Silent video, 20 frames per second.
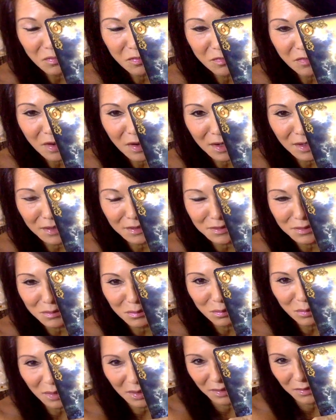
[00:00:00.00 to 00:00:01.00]
Find
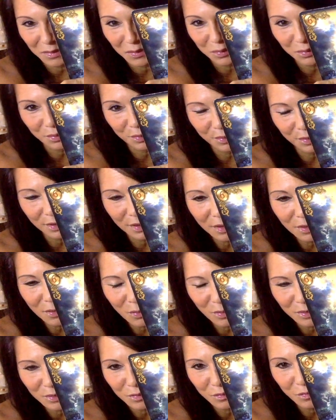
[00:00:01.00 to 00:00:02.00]
what is really
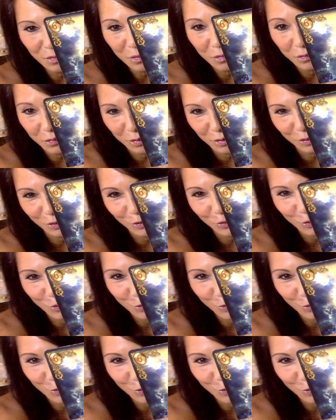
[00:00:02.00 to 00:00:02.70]
going to fulfill your